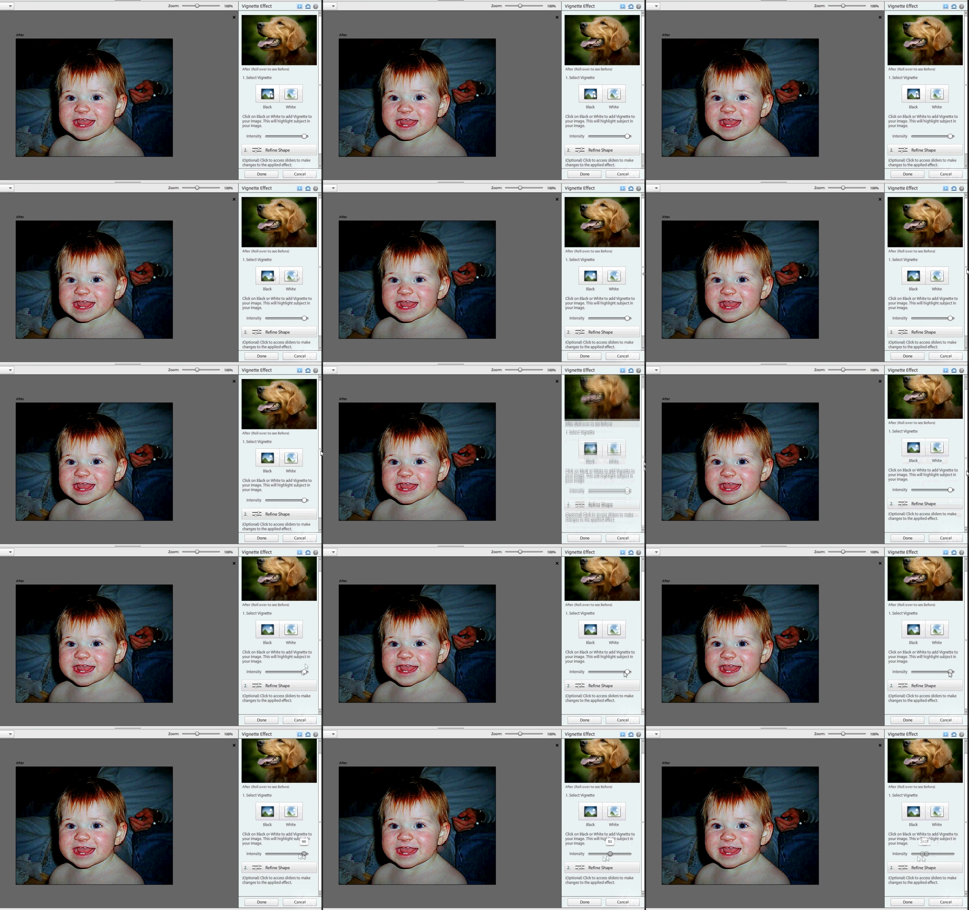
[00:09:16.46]

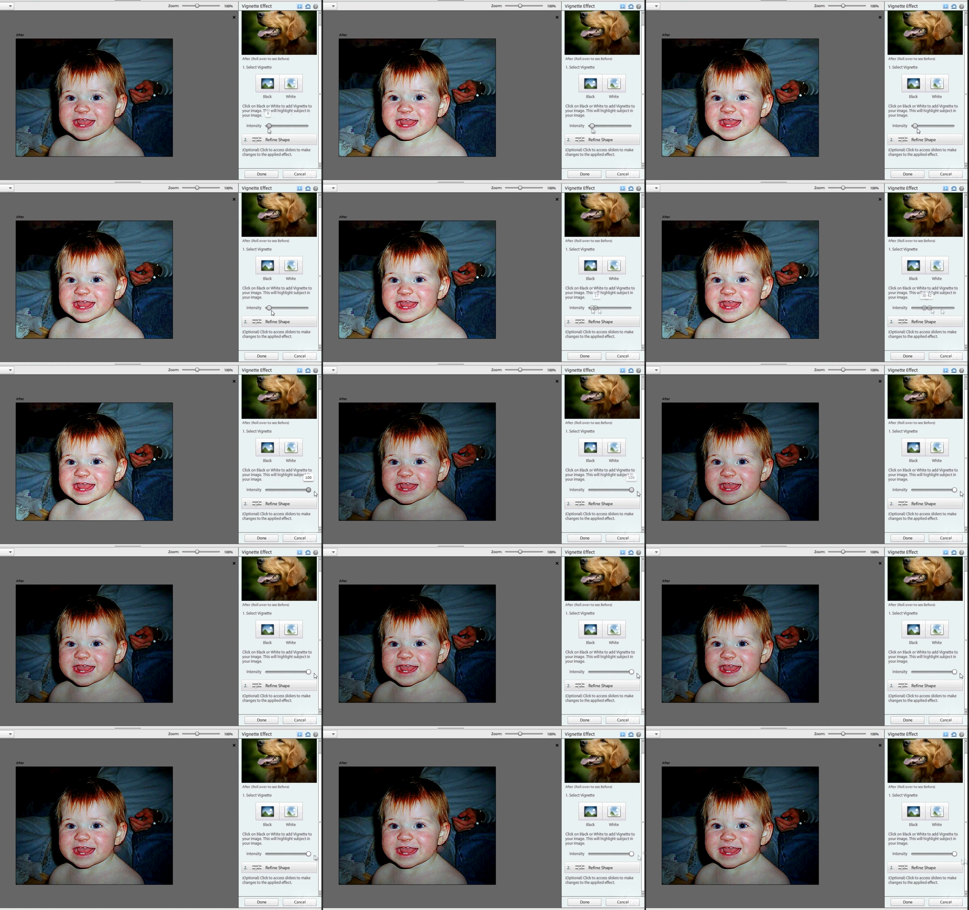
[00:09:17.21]

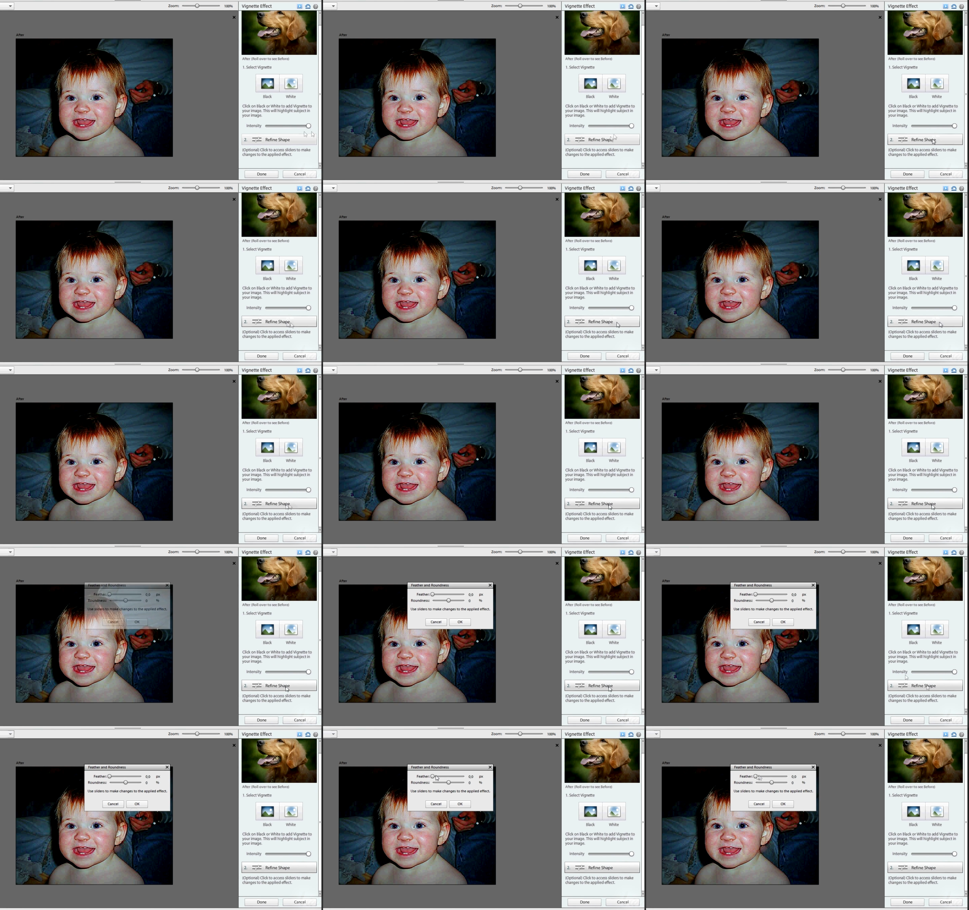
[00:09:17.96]

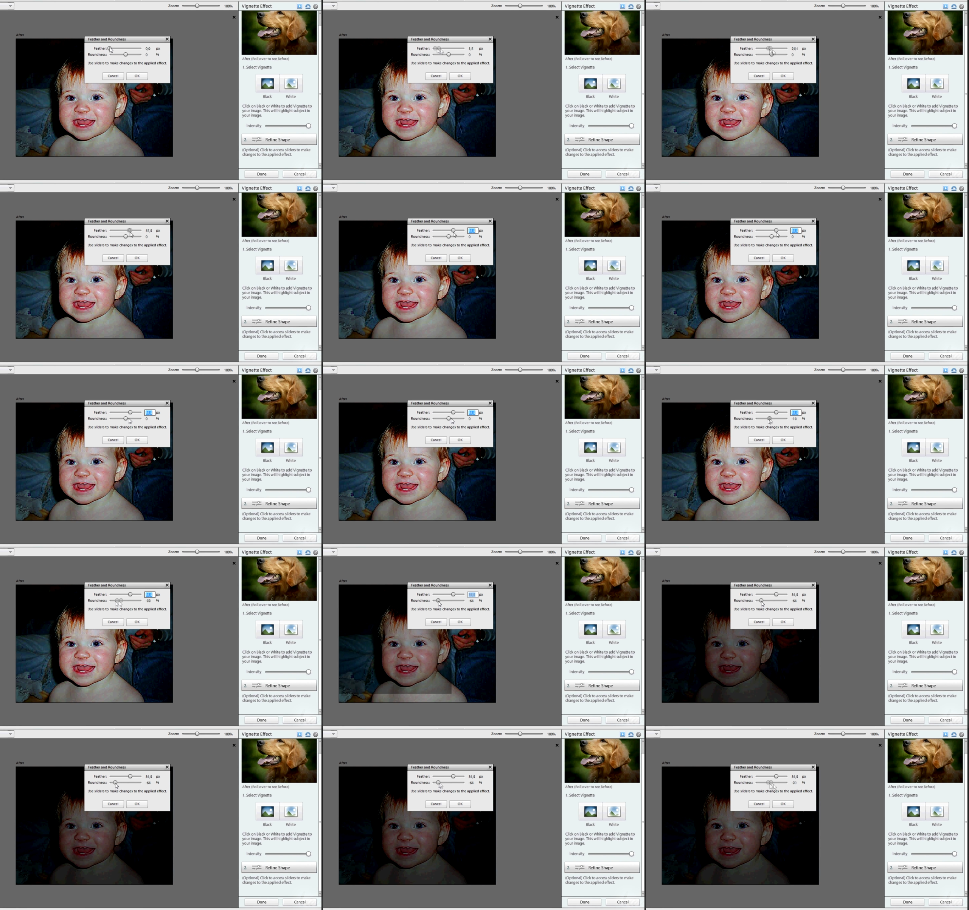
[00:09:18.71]

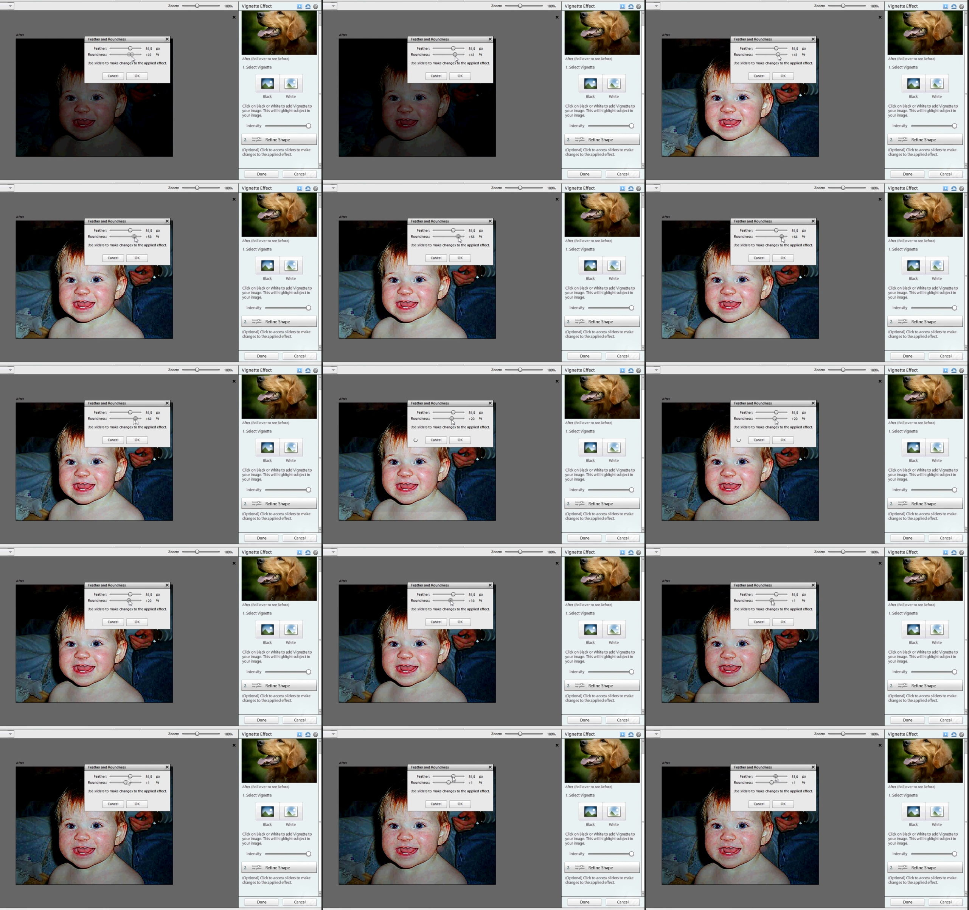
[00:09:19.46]

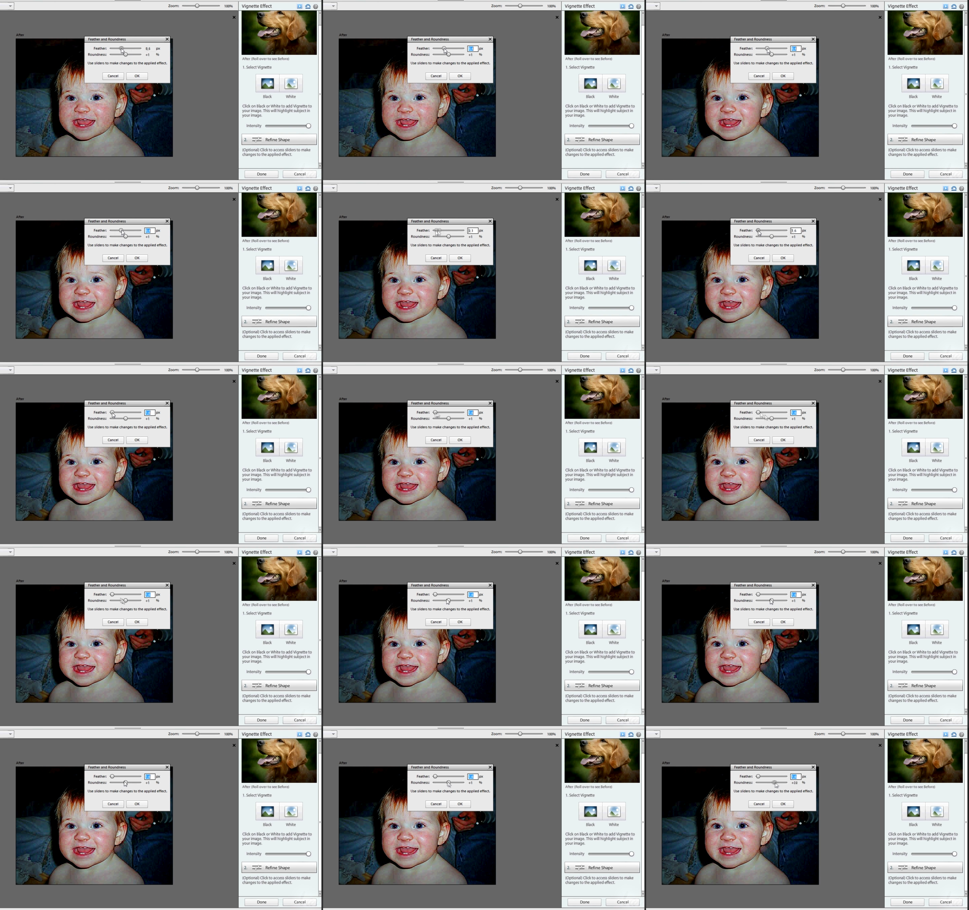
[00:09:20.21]

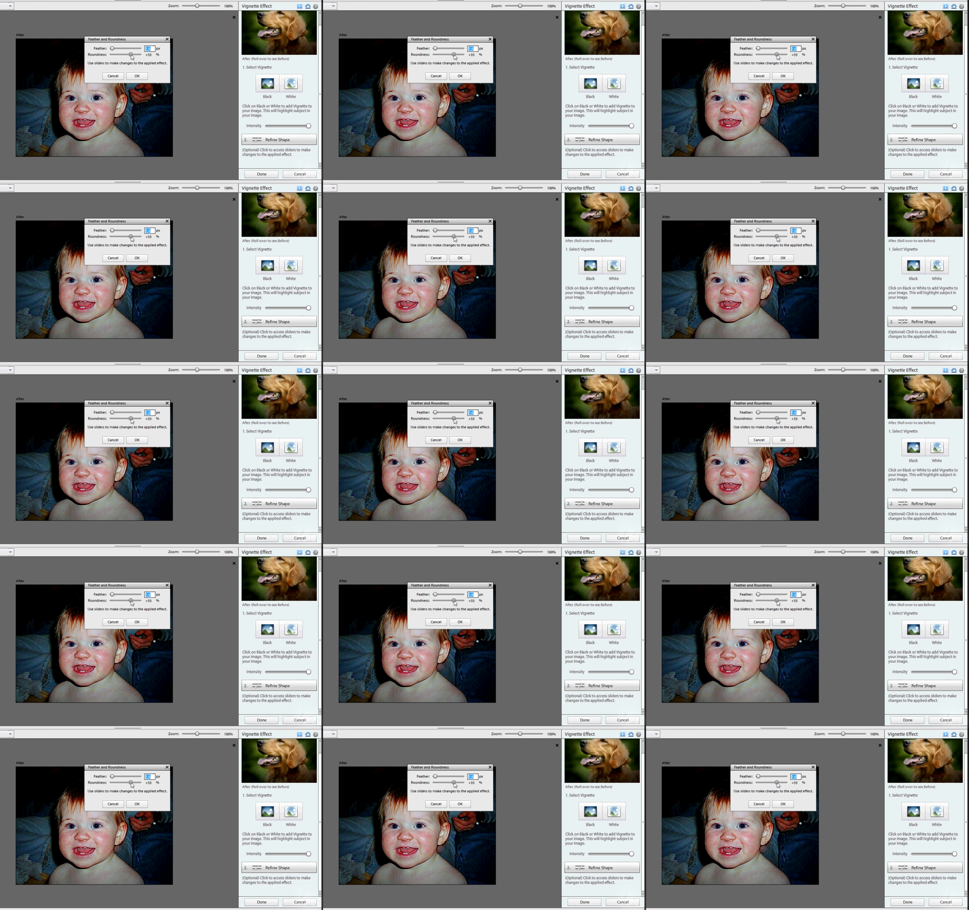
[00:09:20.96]
(silence)